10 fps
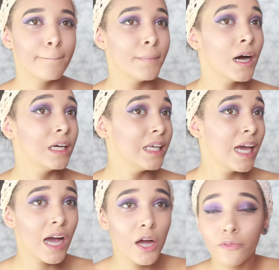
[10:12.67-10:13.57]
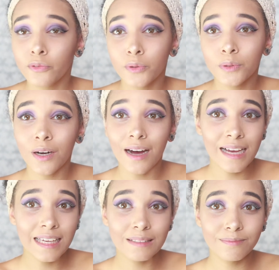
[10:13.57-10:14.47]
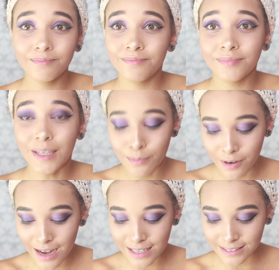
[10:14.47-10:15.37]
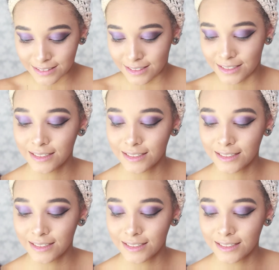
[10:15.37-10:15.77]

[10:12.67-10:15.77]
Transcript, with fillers: But yeah, overall I am impressed.